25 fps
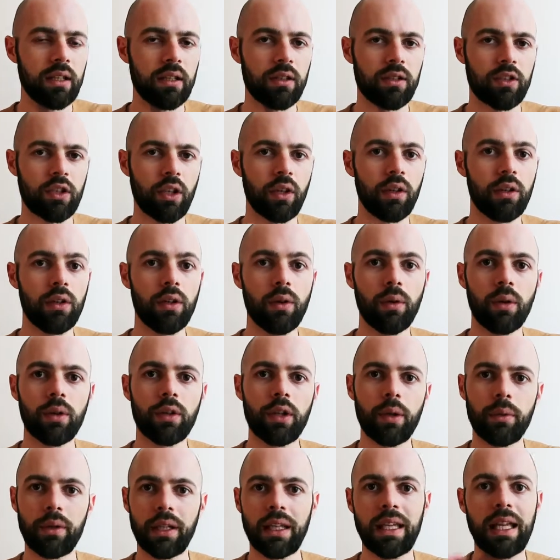So you all
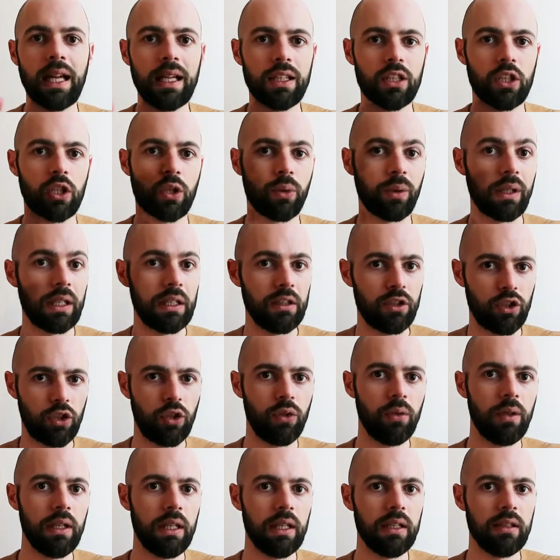know what a Catch
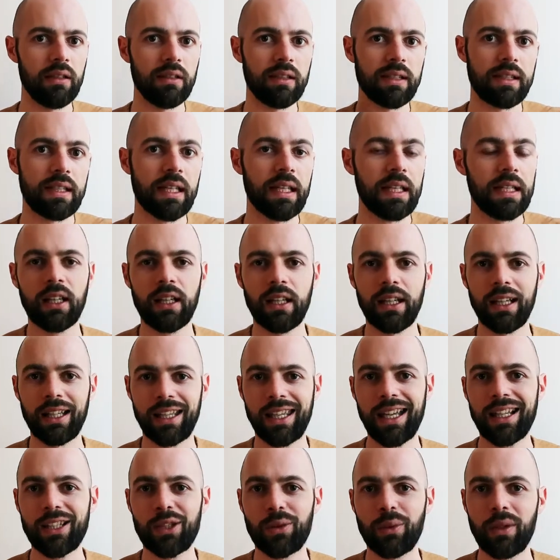22 is. A
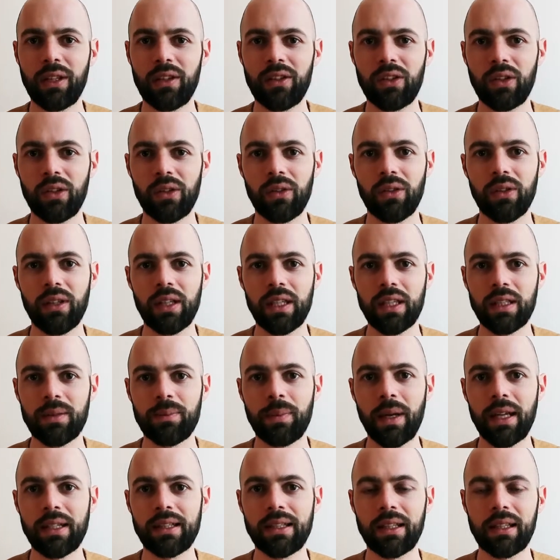catch 22 is
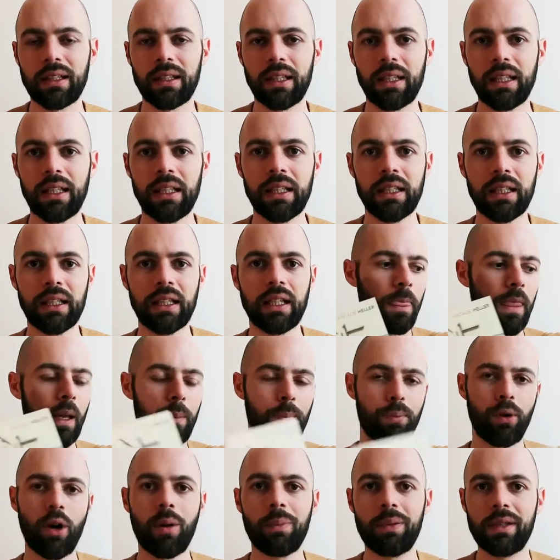basically a
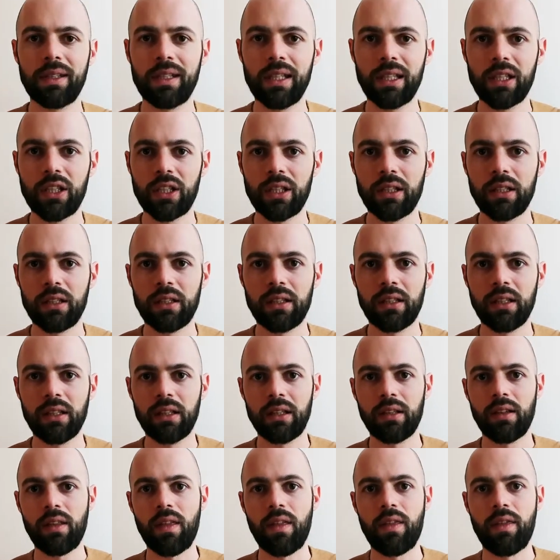proposition
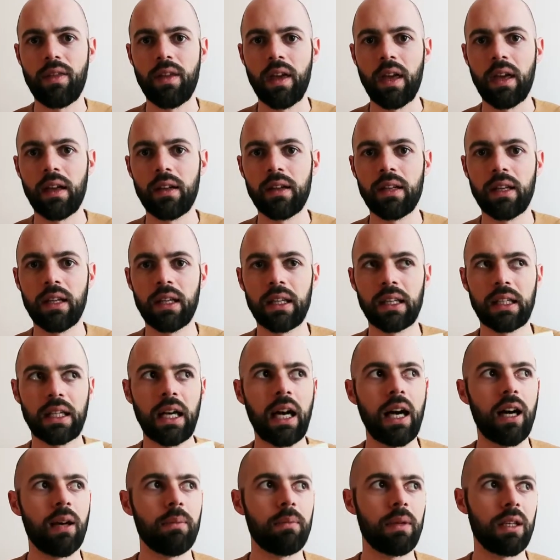that
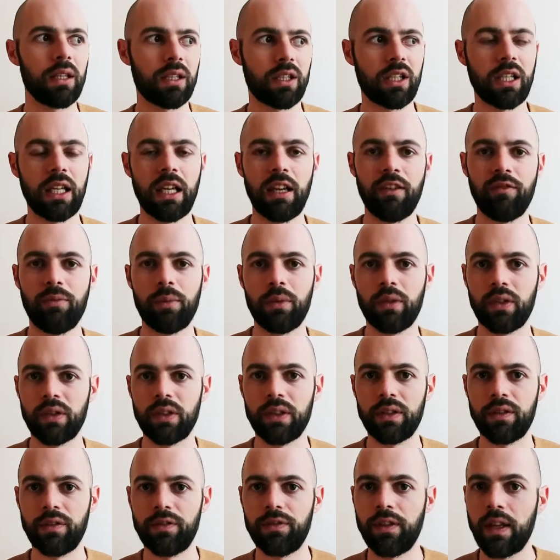can't be achieved because
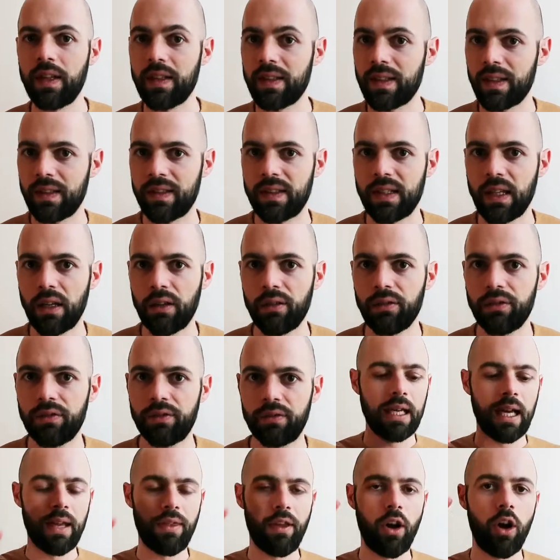it defeats itself.
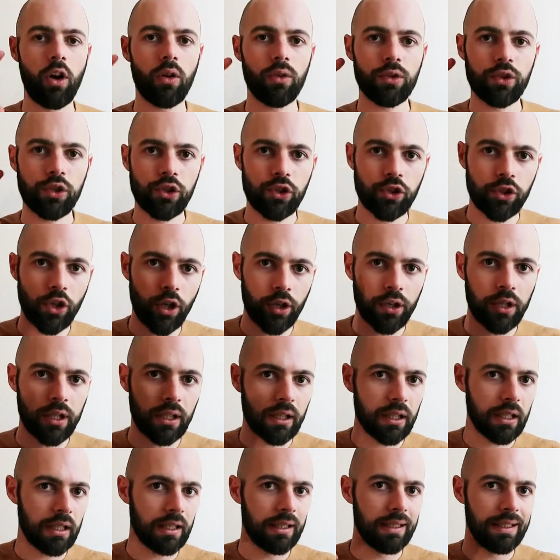And the whole
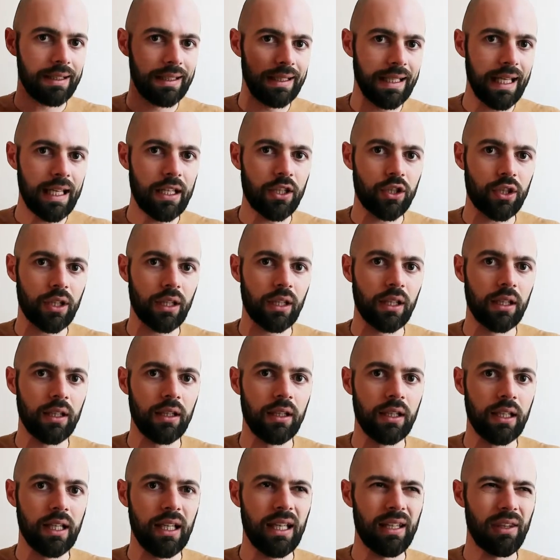circular nature
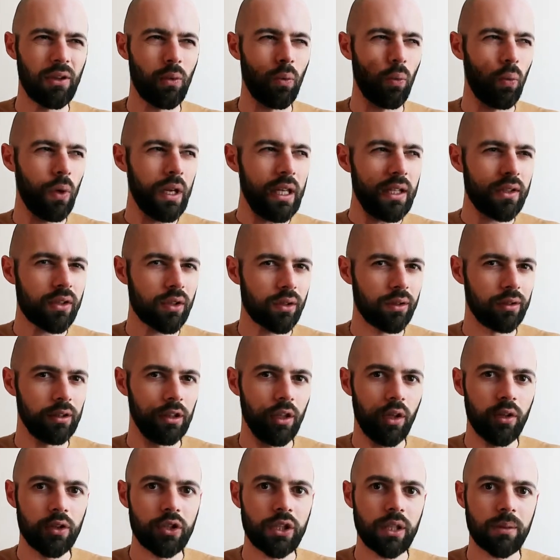and the weird sort of
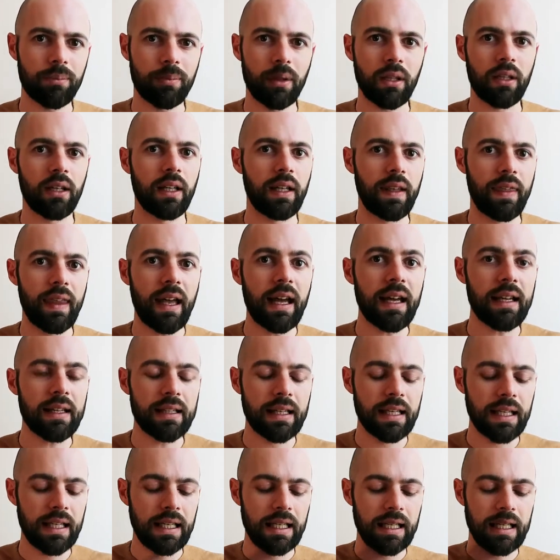logic behind
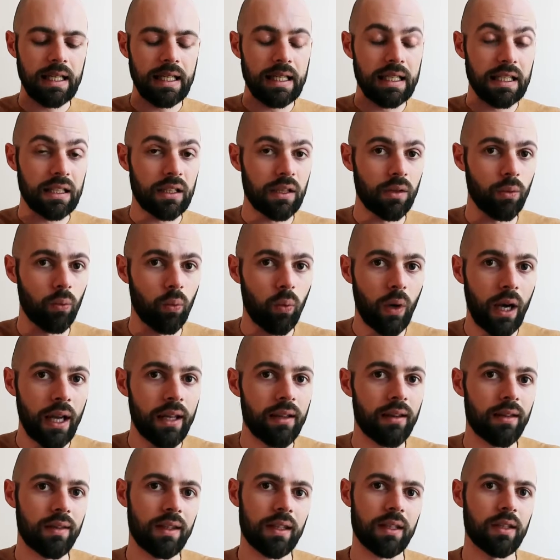that is the way
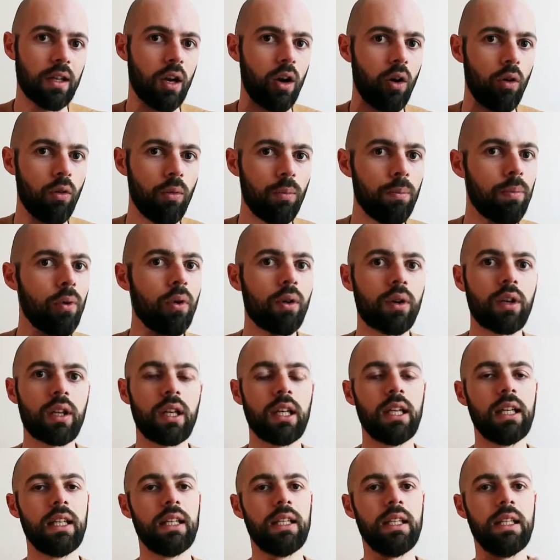that this whole book
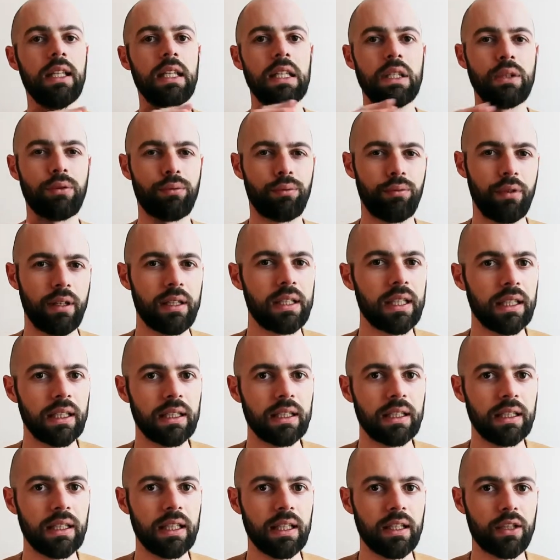is
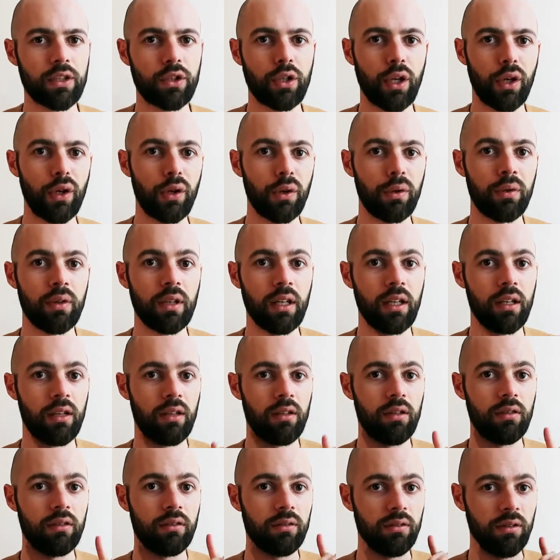written. So,
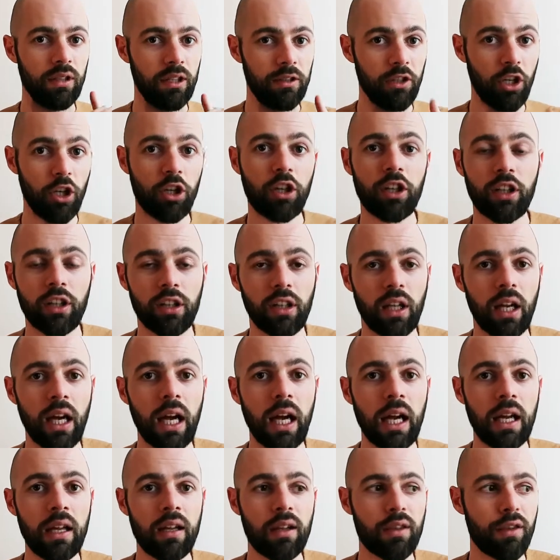not gonna
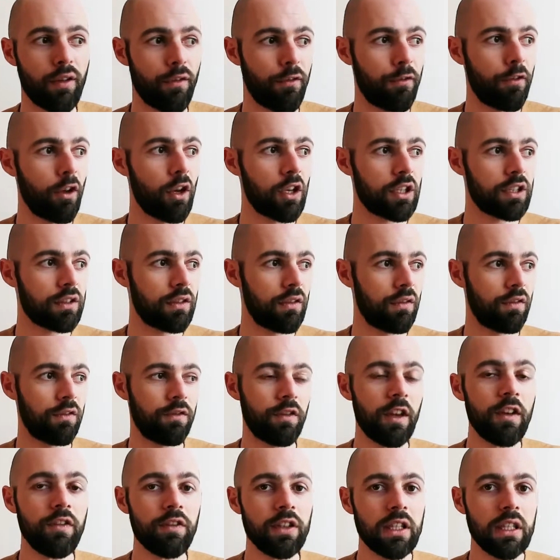lie, the first
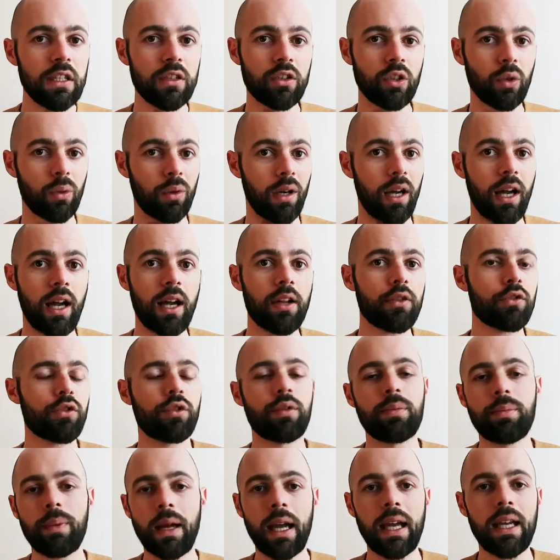50 to
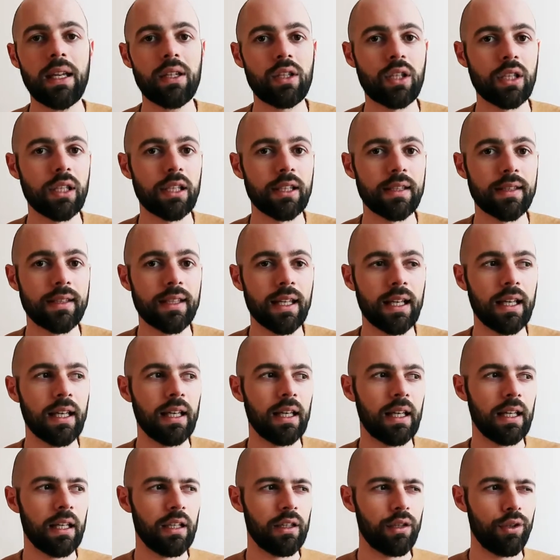100 pages,
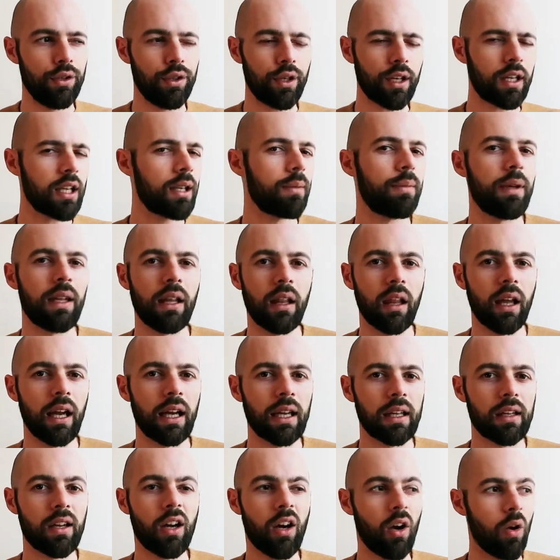you're gonna be
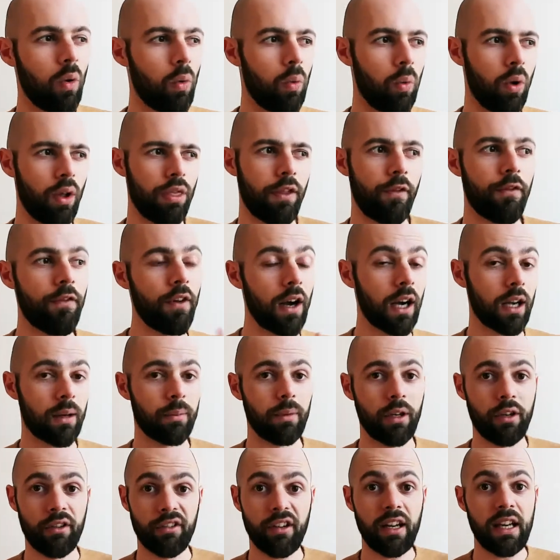like, what the fuck
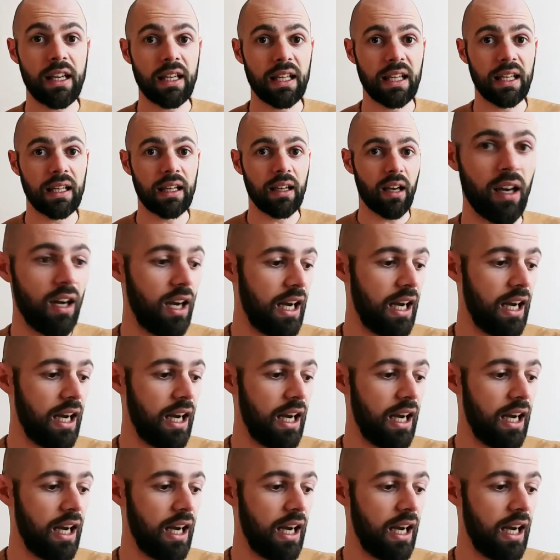am I reading?